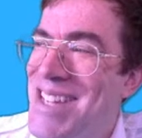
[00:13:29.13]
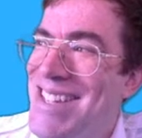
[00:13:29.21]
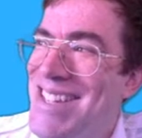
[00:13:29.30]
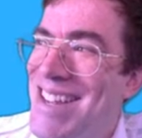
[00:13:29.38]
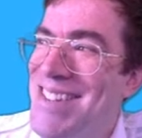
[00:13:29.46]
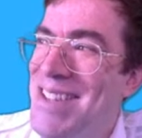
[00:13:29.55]
He
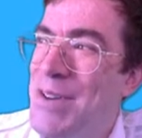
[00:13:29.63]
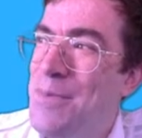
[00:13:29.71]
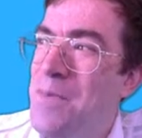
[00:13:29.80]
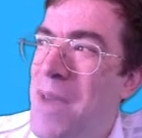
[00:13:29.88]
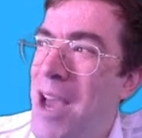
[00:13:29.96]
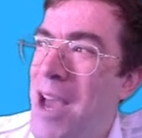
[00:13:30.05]
said to
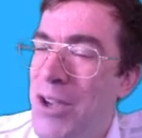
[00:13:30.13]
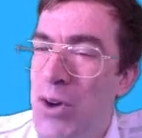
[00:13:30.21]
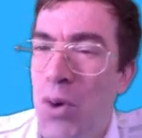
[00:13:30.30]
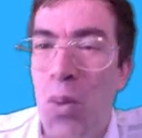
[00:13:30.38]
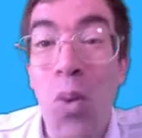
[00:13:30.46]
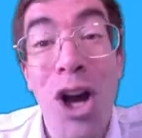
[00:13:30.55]
them,
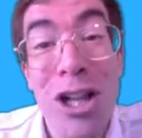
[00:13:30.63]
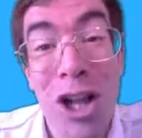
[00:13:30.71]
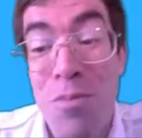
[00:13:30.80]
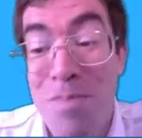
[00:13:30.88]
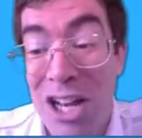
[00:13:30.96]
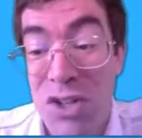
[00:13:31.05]
your
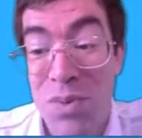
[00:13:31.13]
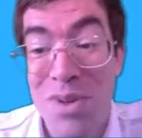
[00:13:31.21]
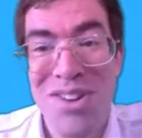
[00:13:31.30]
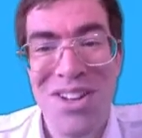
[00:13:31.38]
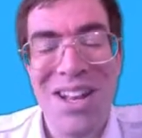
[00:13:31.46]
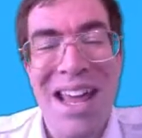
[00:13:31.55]
workload
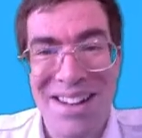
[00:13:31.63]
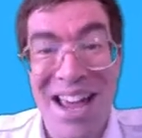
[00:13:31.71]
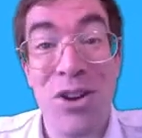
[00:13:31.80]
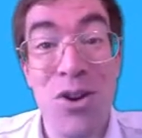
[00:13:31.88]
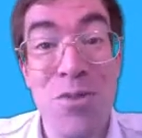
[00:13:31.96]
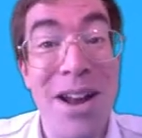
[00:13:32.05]
management and
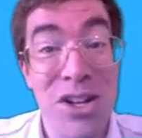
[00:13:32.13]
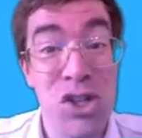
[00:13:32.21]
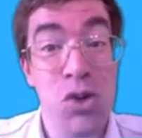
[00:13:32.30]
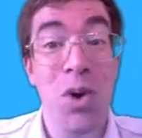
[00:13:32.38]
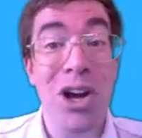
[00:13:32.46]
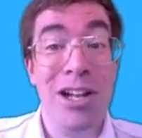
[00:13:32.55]
how you manage
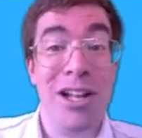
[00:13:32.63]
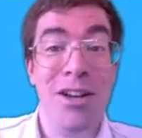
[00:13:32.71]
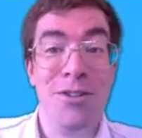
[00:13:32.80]
your workload.